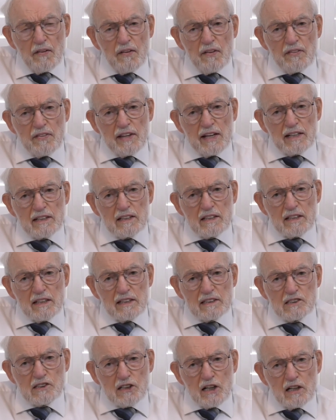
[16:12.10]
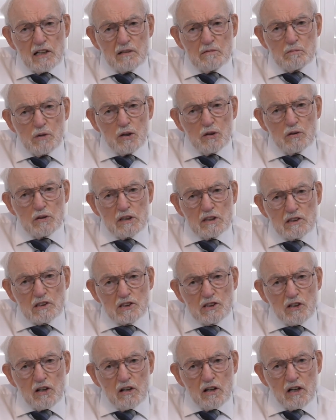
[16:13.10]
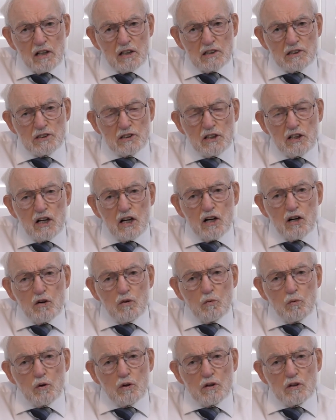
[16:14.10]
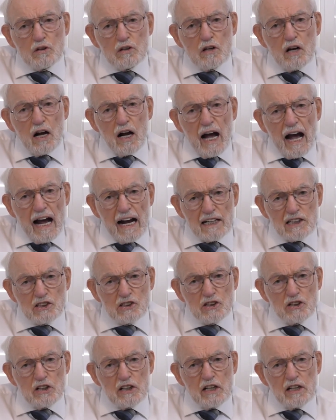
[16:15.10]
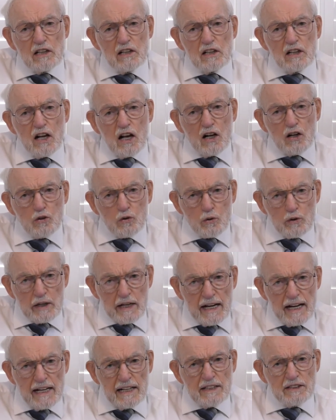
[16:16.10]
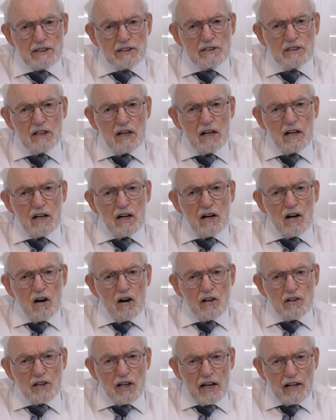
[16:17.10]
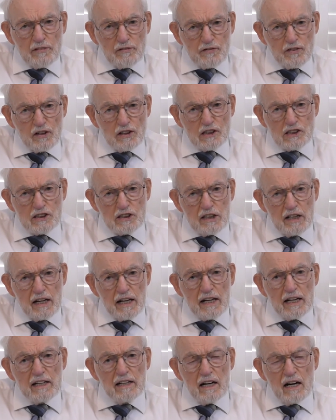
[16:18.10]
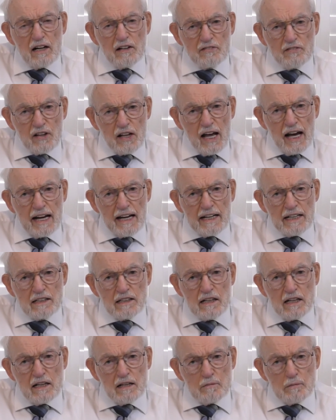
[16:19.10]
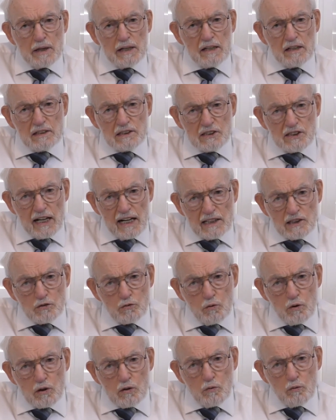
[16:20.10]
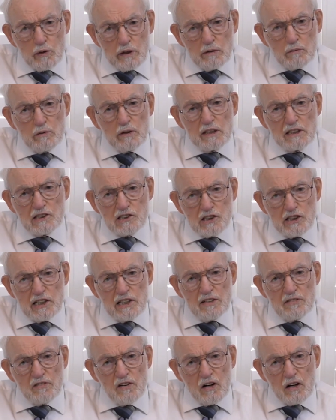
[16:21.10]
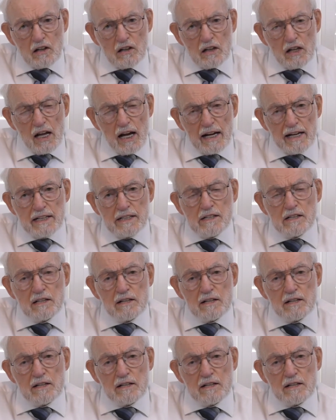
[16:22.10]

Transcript: that the sun, moon, and stars were actually created on that first day of light, because that's where we receive our light.